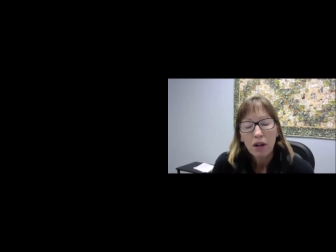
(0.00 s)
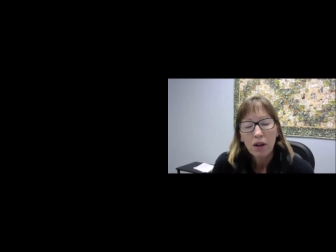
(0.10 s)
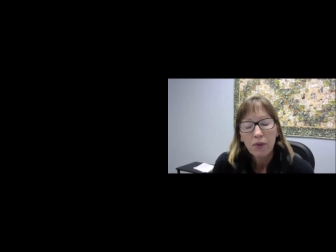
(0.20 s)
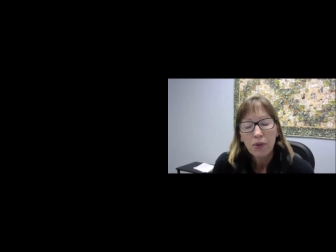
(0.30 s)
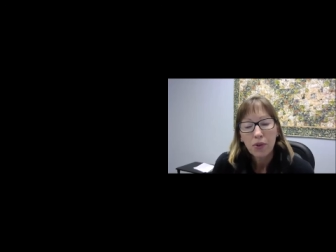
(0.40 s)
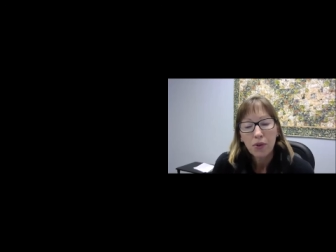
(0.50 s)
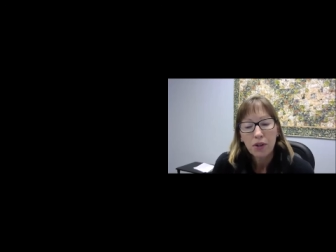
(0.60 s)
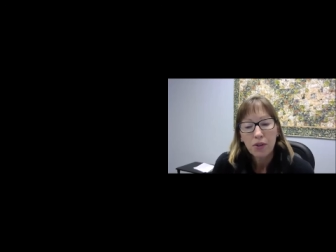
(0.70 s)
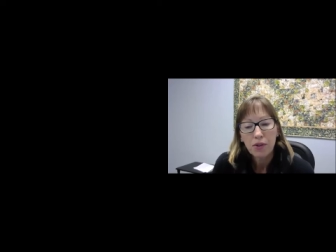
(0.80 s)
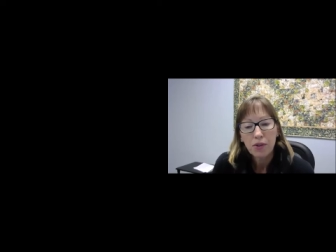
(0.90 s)
of
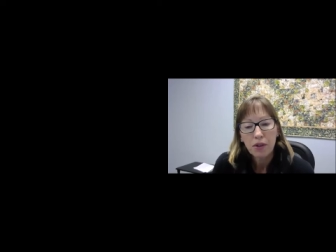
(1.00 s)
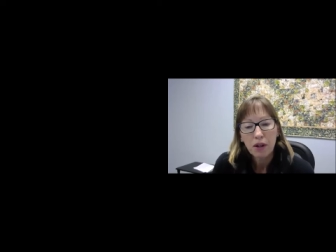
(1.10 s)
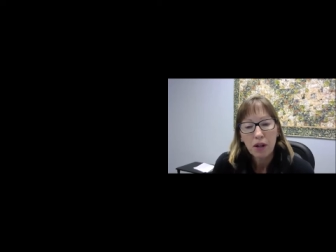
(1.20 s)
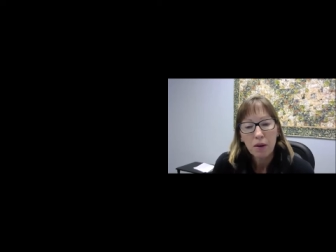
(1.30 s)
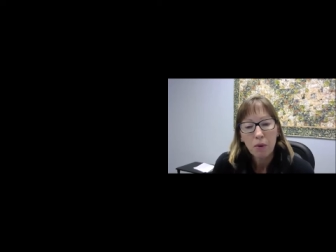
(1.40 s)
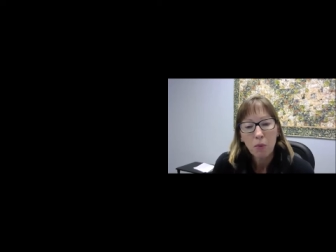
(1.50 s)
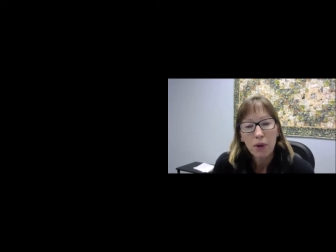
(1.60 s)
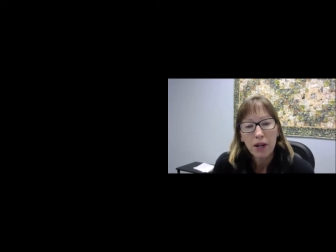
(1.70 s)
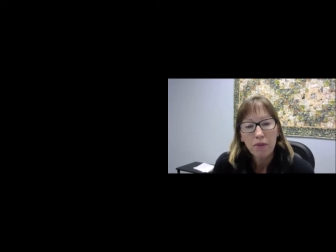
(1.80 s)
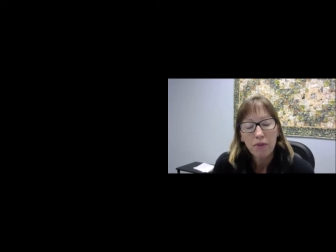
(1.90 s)
students, and
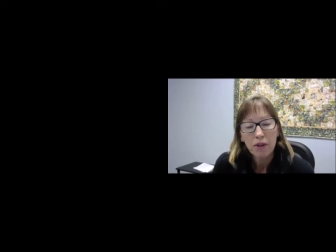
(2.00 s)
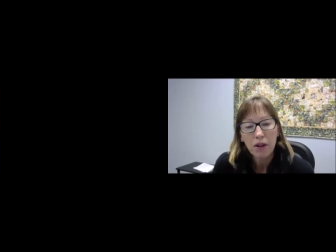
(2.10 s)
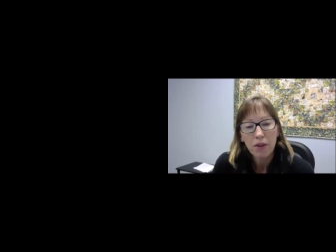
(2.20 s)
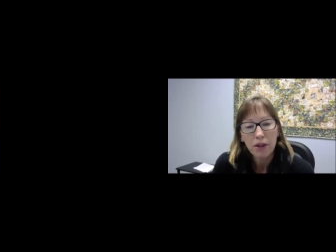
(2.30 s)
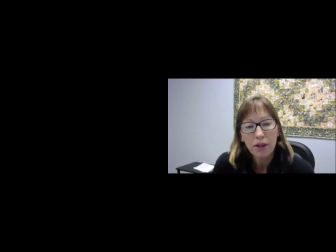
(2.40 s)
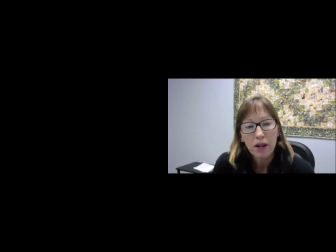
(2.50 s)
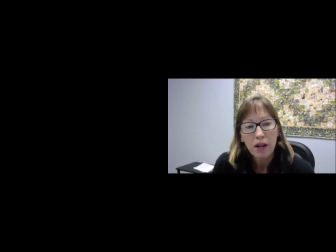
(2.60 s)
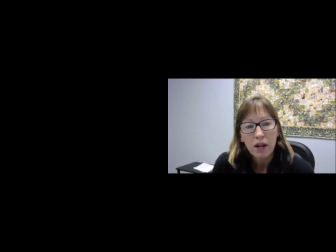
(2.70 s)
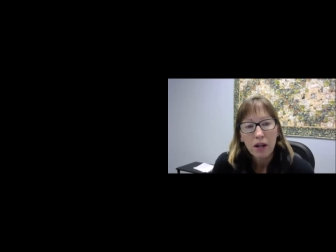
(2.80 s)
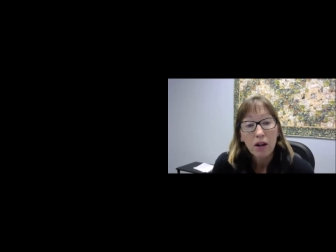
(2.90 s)
we cover all the
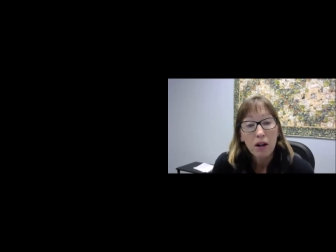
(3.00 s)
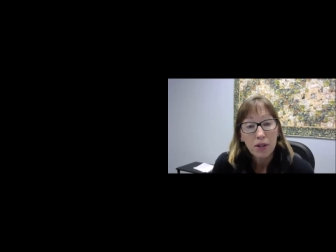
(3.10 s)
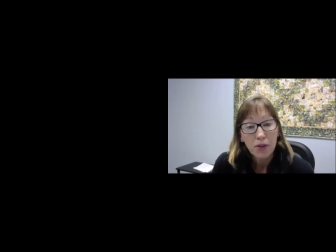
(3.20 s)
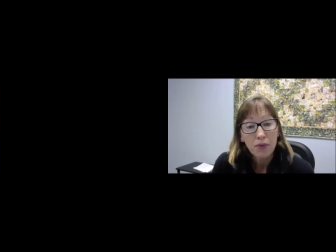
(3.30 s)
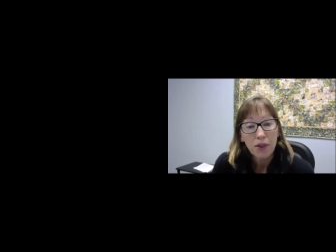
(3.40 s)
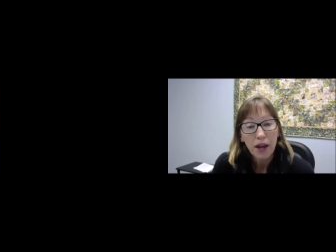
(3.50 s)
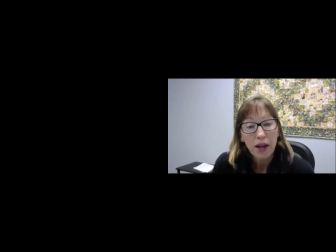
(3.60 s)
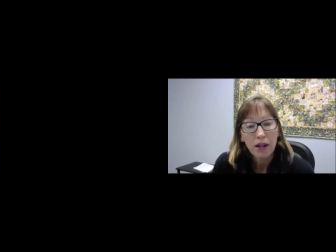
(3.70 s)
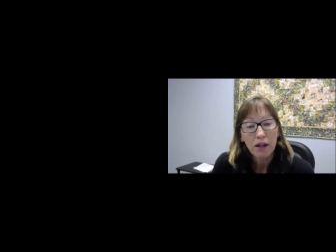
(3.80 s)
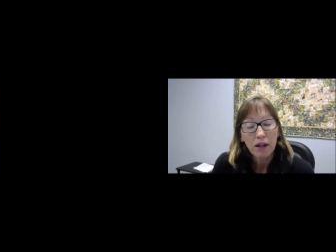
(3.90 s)
costs for
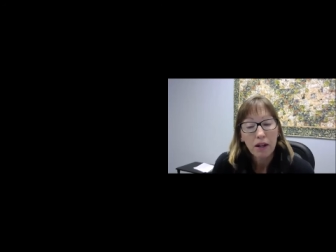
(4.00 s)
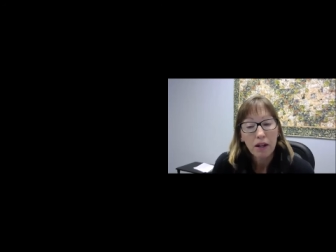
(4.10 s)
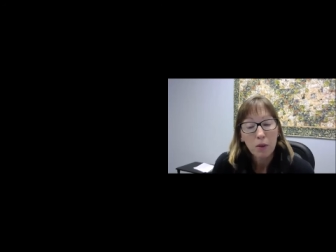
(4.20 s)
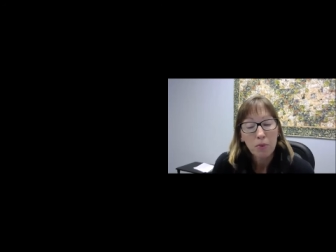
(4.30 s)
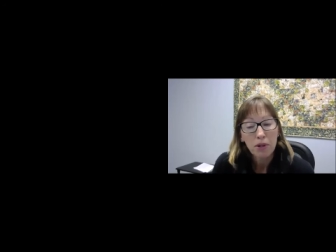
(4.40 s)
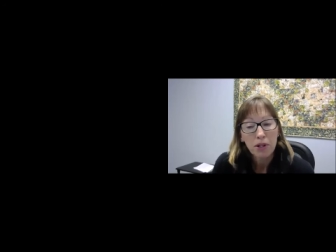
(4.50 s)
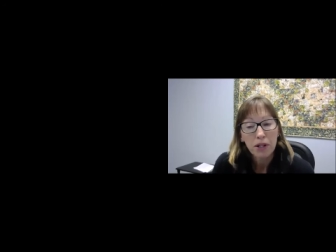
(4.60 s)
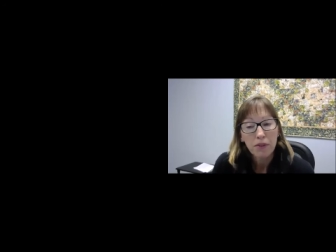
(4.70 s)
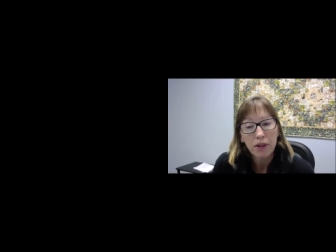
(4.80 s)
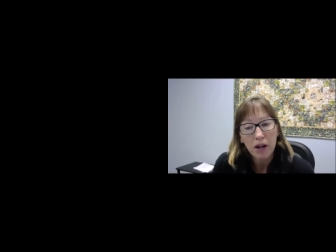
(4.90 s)
that. the
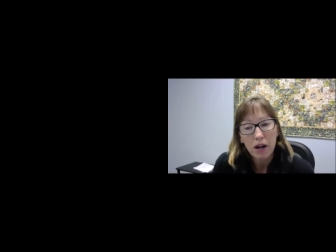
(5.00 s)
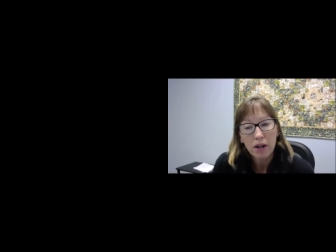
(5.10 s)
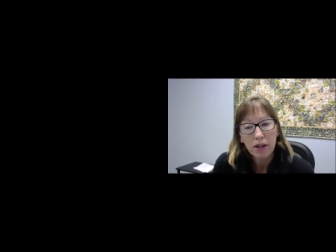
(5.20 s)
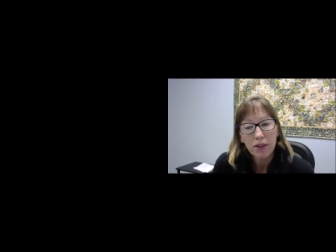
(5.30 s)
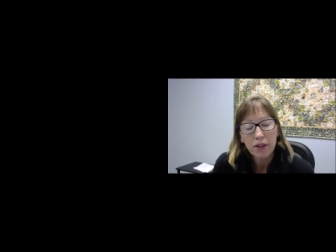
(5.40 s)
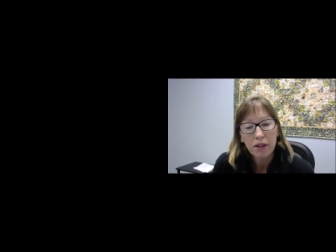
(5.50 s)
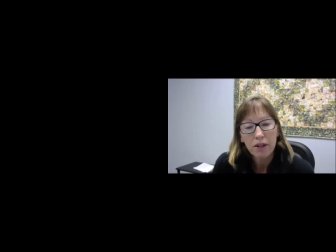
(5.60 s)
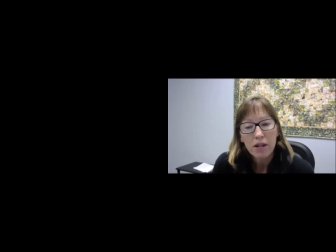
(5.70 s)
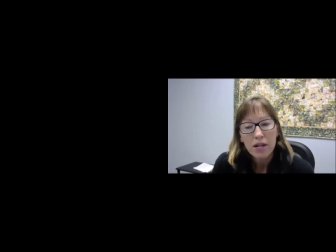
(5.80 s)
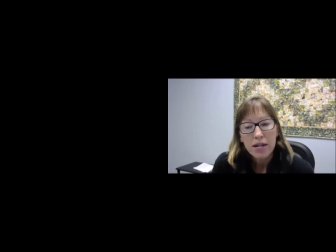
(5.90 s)
printing of the card and the
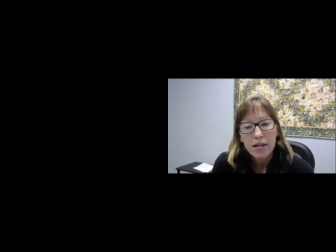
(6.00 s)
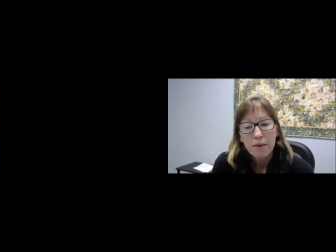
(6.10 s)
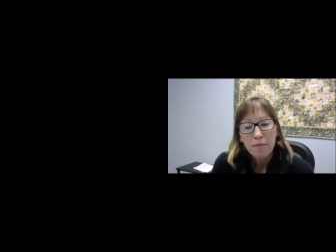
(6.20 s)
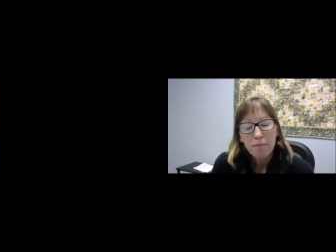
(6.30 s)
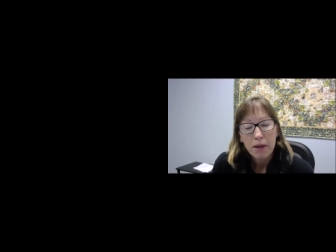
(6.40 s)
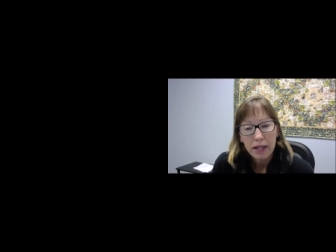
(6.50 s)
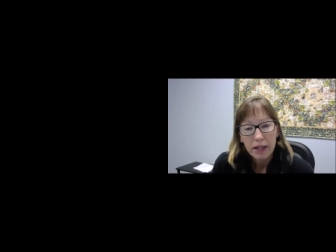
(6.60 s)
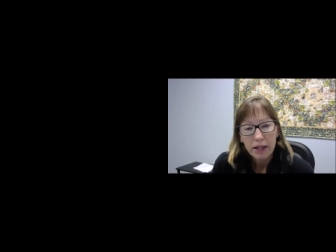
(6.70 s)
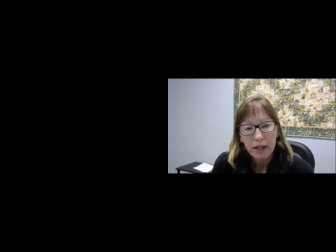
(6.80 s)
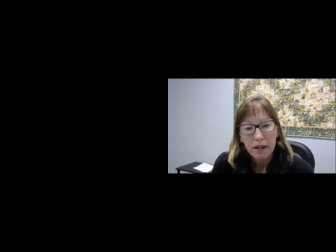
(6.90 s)

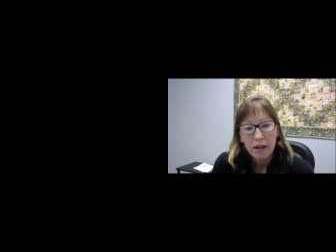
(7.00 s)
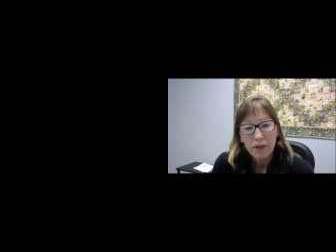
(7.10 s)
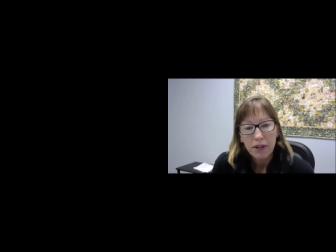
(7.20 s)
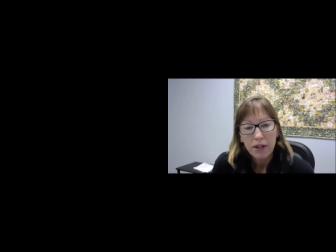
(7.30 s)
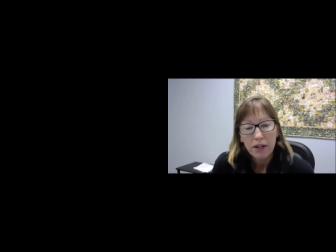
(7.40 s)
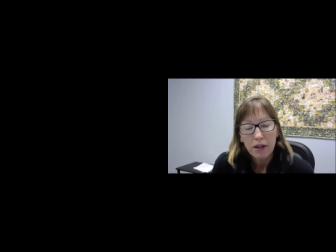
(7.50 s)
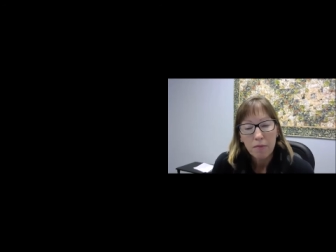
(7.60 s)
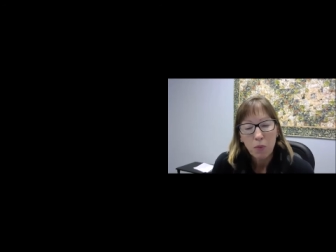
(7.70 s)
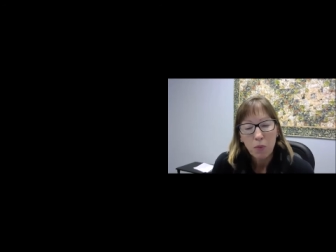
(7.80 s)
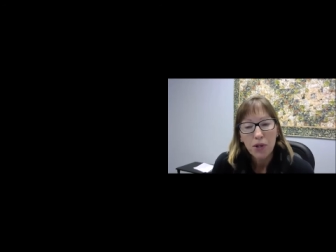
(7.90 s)
mailing of it.
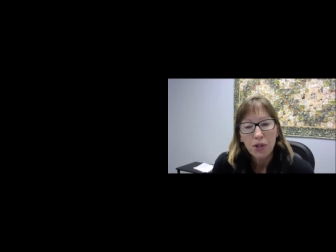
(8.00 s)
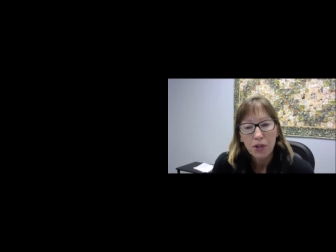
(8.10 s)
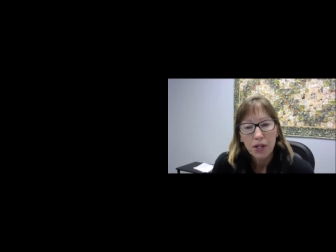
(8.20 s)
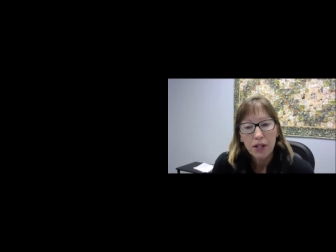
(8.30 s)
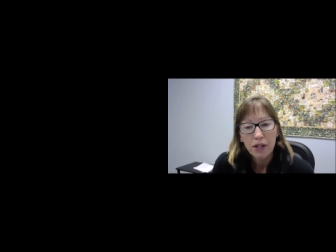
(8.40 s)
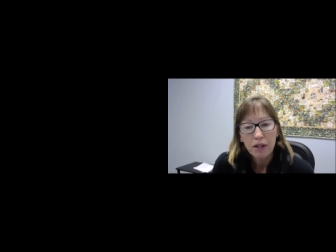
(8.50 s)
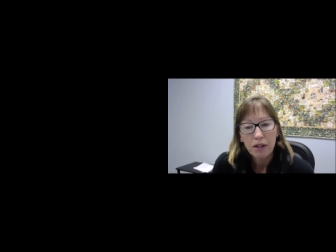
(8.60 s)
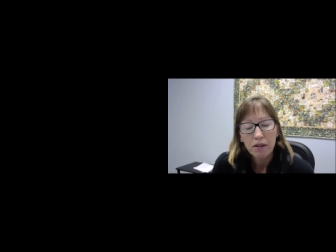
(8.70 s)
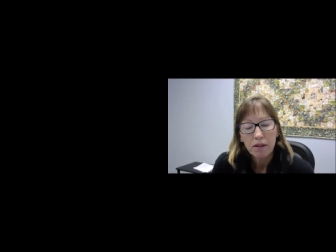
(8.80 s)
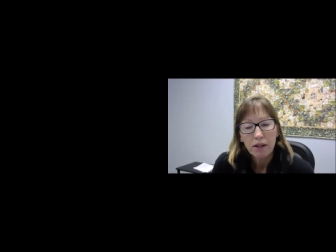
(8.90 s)
We just need
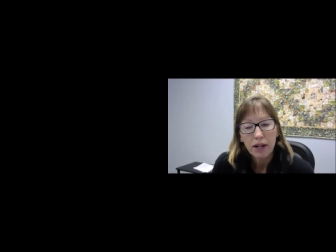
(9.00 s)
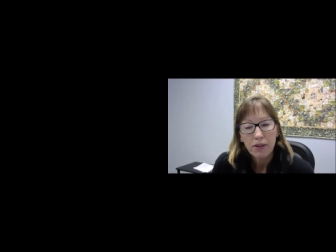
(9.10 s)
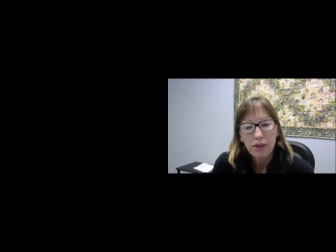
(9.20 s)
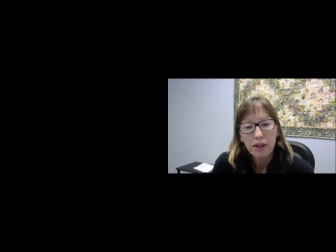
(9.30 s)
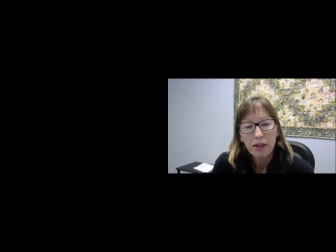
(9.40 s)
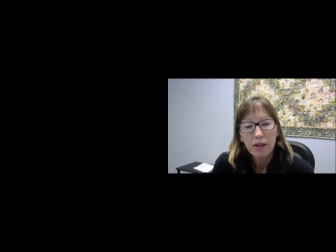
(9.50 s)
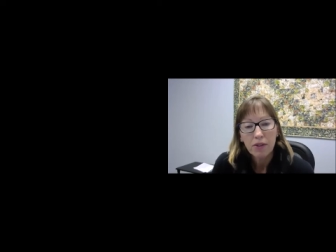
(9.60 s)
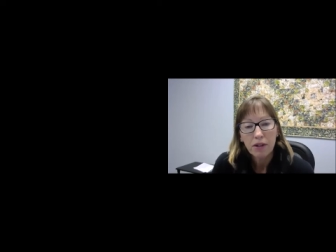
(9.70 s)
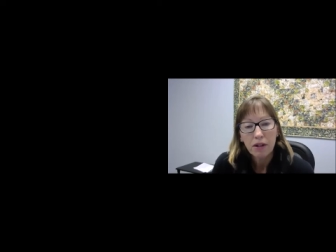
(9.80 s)
an Excel list